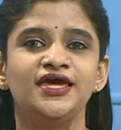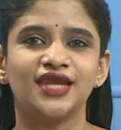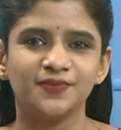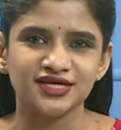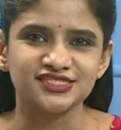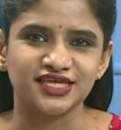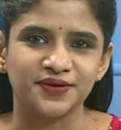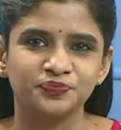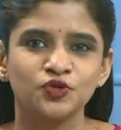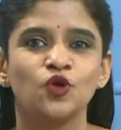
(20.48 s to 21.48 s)
Namaste.
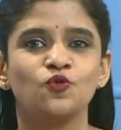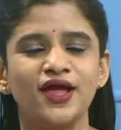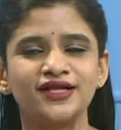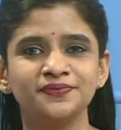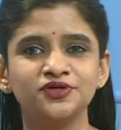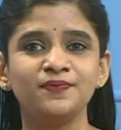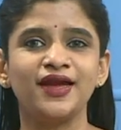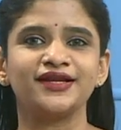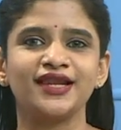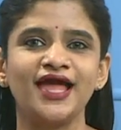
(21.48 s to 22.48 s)
Welcome to
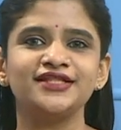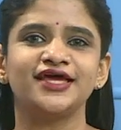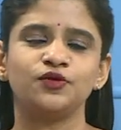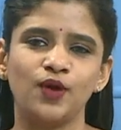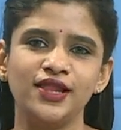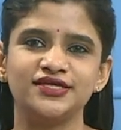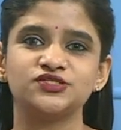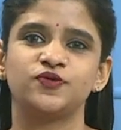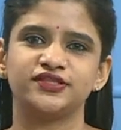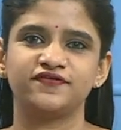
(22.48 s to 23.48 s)
Mental Health and
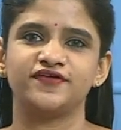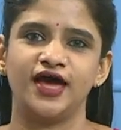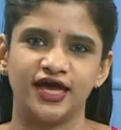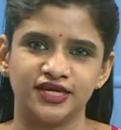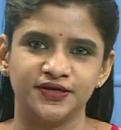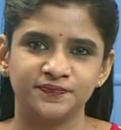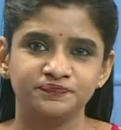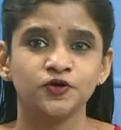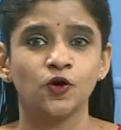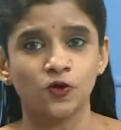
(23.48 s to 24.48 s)
Wellness with Divya
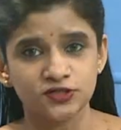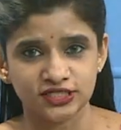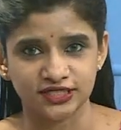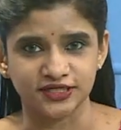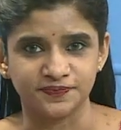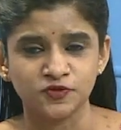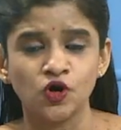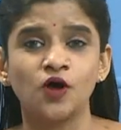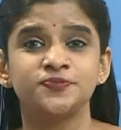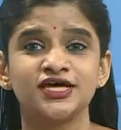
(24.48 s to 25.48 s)
Hari.
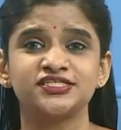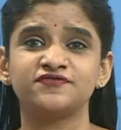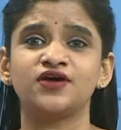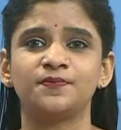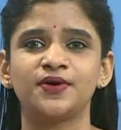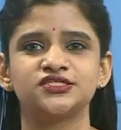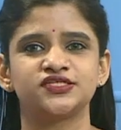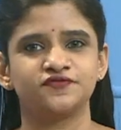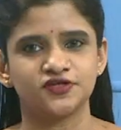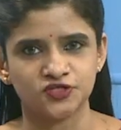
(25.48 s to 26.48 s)
OCD, Obsessive
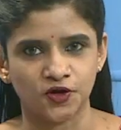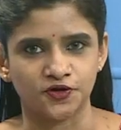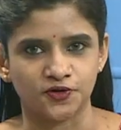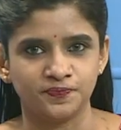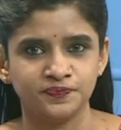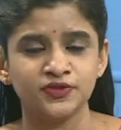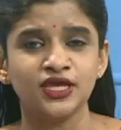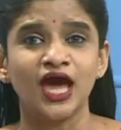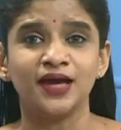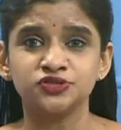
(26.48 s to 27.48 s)
Compulsive Disorder.
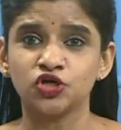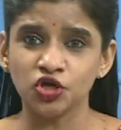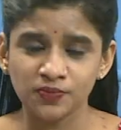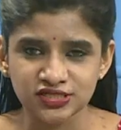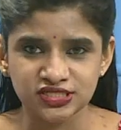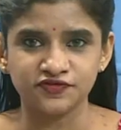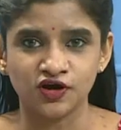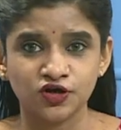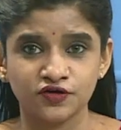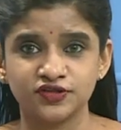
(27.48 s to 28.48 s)
I'm sure you must have
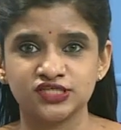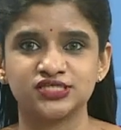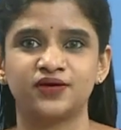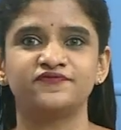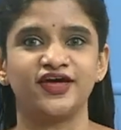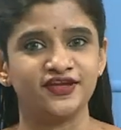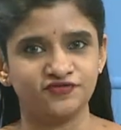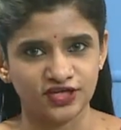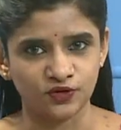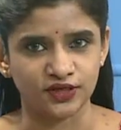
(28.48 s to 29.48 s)
heard of this term very
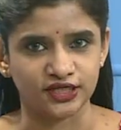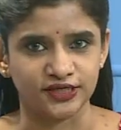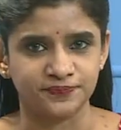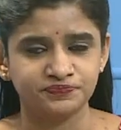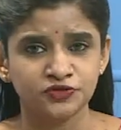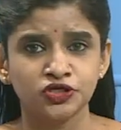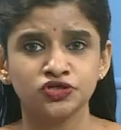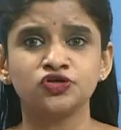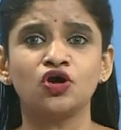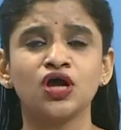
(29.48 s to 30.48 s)
frequently.
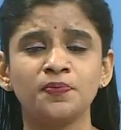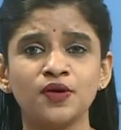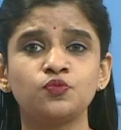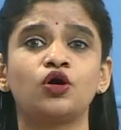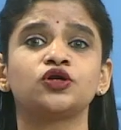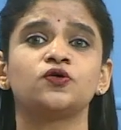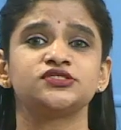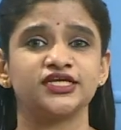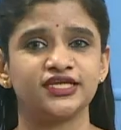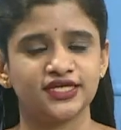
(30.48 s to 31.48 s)
To talk about what
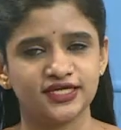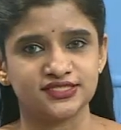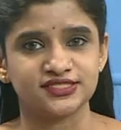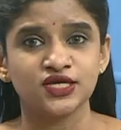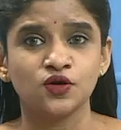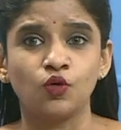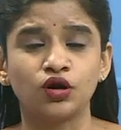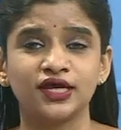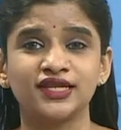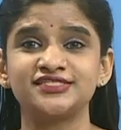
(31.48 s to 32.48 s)
OCD is,
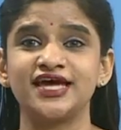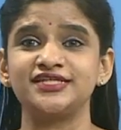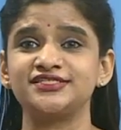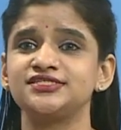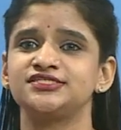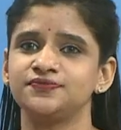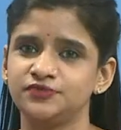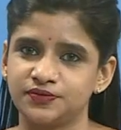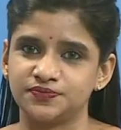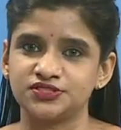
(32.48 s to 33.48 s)
what are the signs and
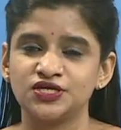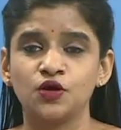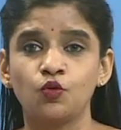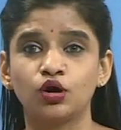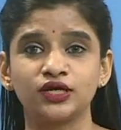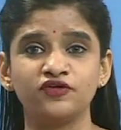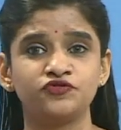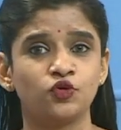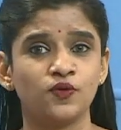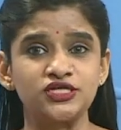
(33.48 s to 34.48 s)
symptoms, what are
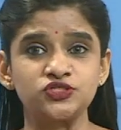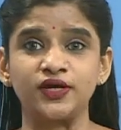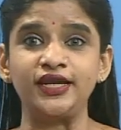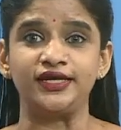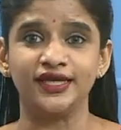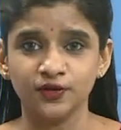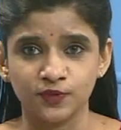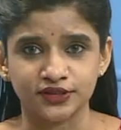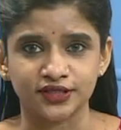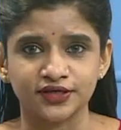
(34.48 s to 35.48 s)
few ways you can deal
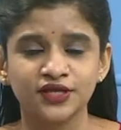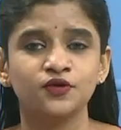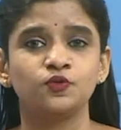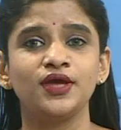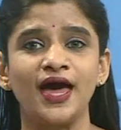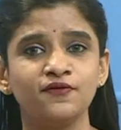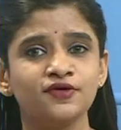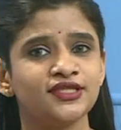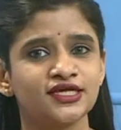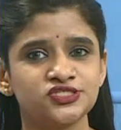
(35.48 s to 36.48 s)
with it, we have
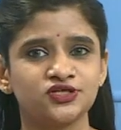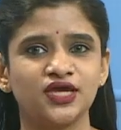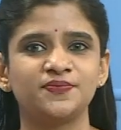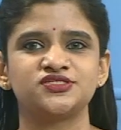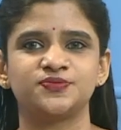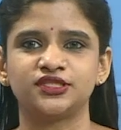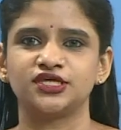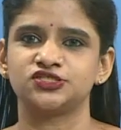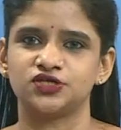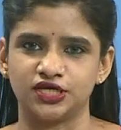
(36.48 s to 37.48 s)
with us today Ms.
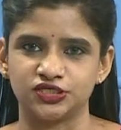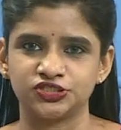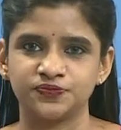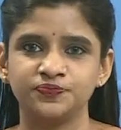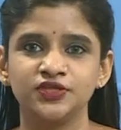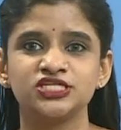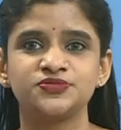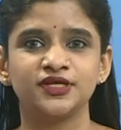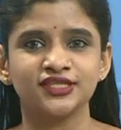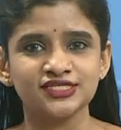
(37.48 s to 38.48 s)
Smriti Suresh.
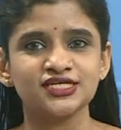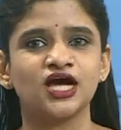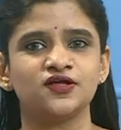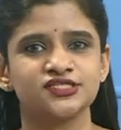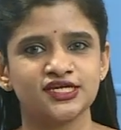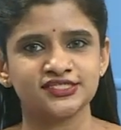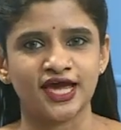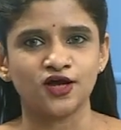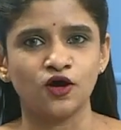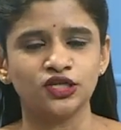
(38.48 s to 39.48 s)
Smriti is a counseling
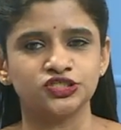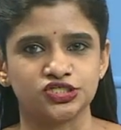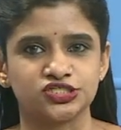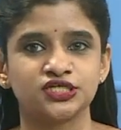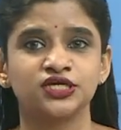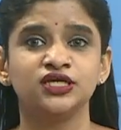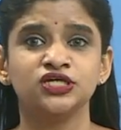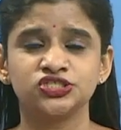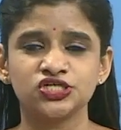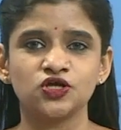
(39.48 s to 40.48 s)
psychologist.
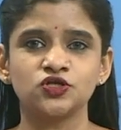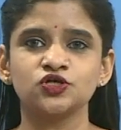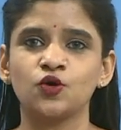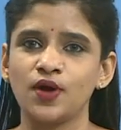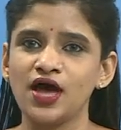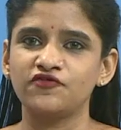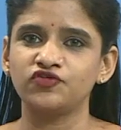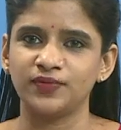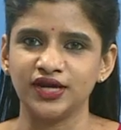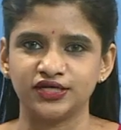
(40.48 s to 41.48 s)
She is also queer
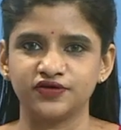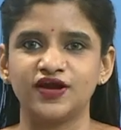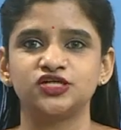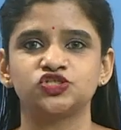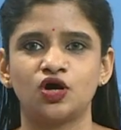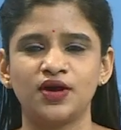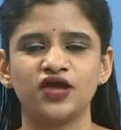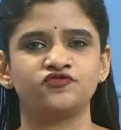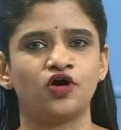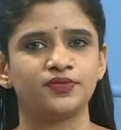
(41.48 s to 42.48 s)
affirmative and trauma
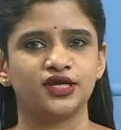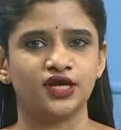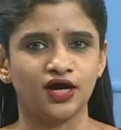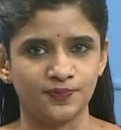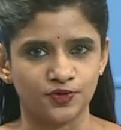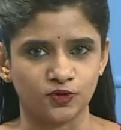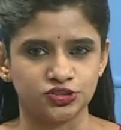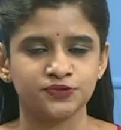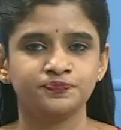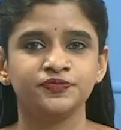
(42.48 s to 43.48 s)
informed in her approach.